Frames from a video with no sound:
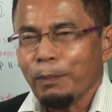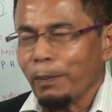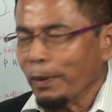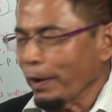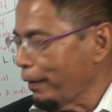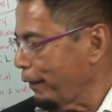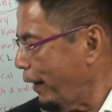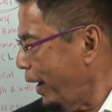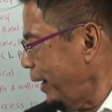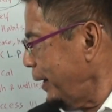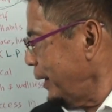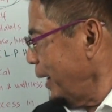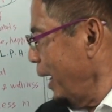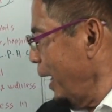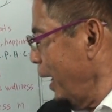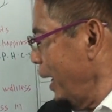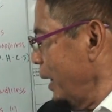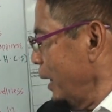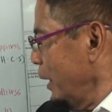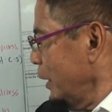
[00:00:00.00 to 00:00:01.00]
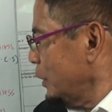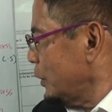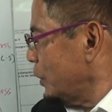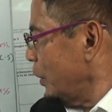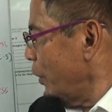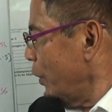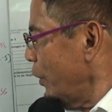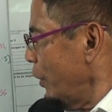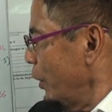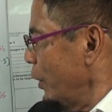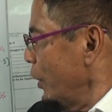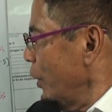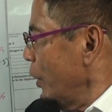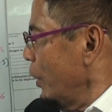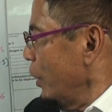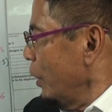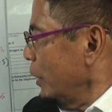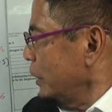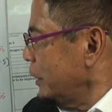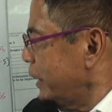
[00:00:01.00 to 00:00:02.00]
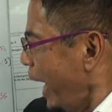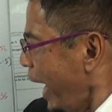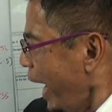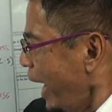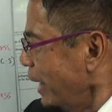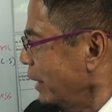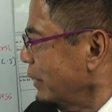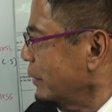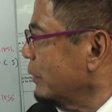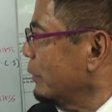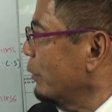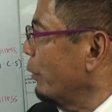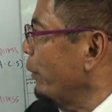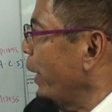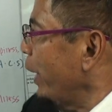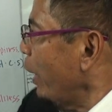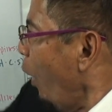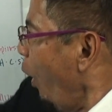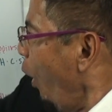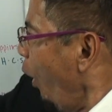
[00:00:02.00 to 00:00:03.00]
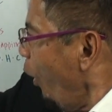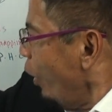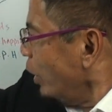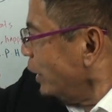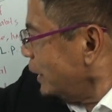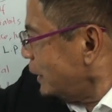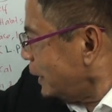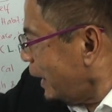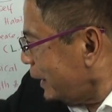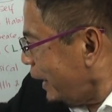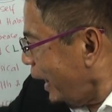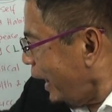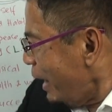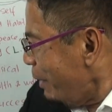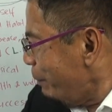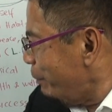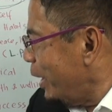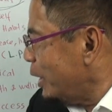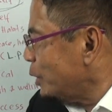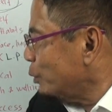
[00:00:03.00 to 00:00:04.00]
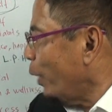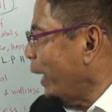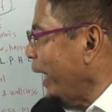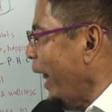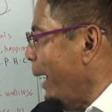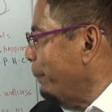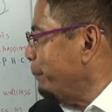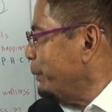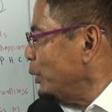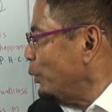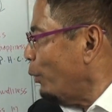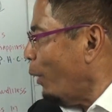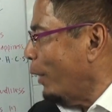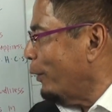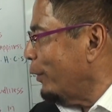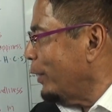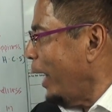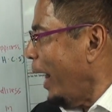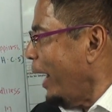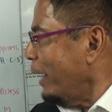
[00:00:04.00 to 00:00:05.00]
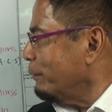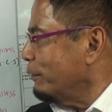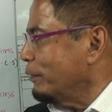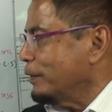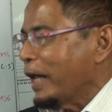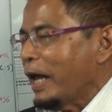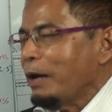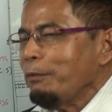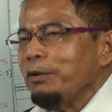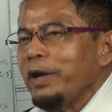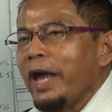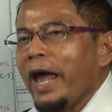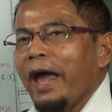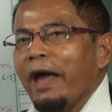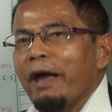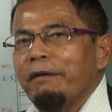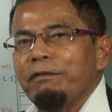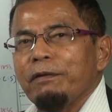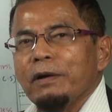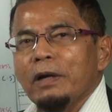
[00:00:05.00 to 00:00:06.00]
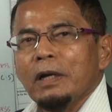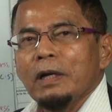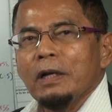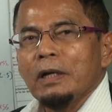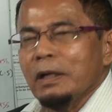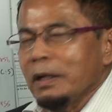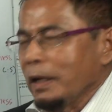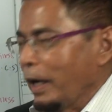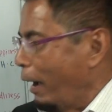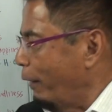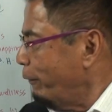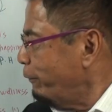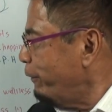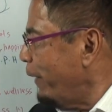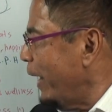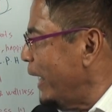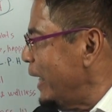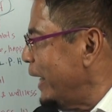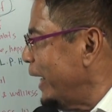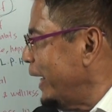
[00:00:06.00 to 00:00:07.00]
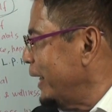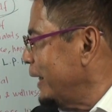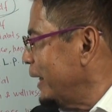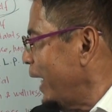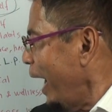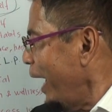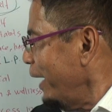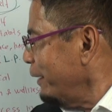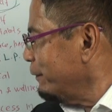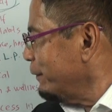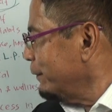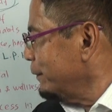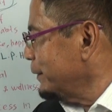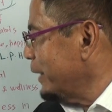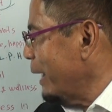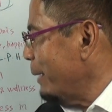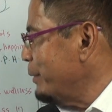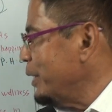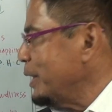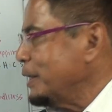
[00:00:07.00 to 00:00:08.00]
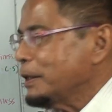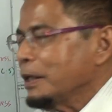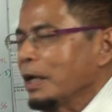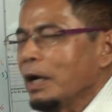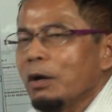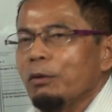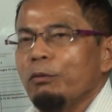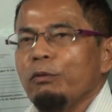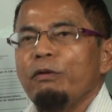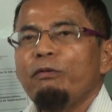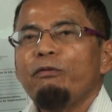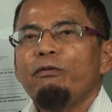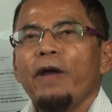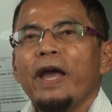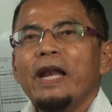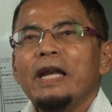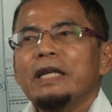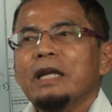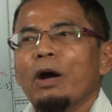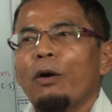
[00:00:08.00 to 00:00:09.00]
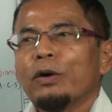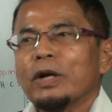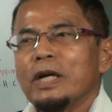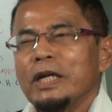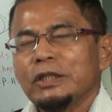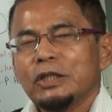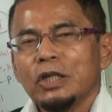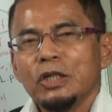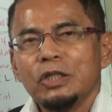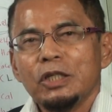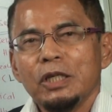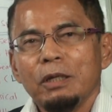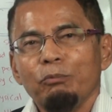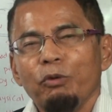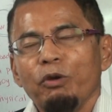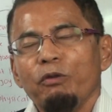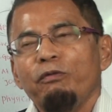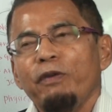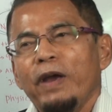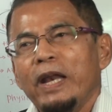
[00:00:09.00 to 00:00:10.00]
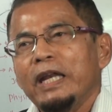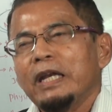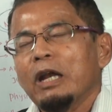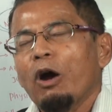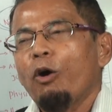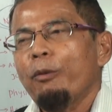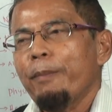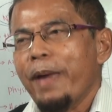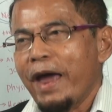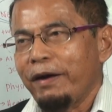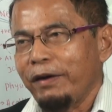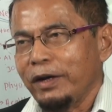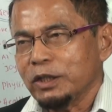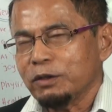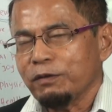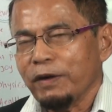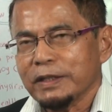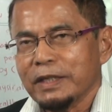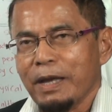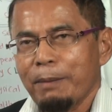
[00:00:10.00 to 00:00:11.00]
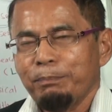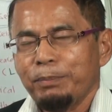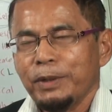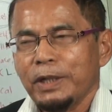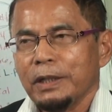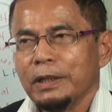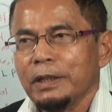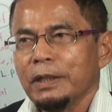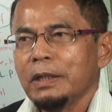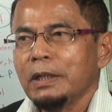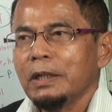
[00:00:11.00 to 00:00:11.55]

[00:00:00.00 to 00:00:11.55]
Alright? So then, when all these are taking place, what happened to our life? Then we have a failure in life. That means we fail in our relationship, we fail in our marriage, for example.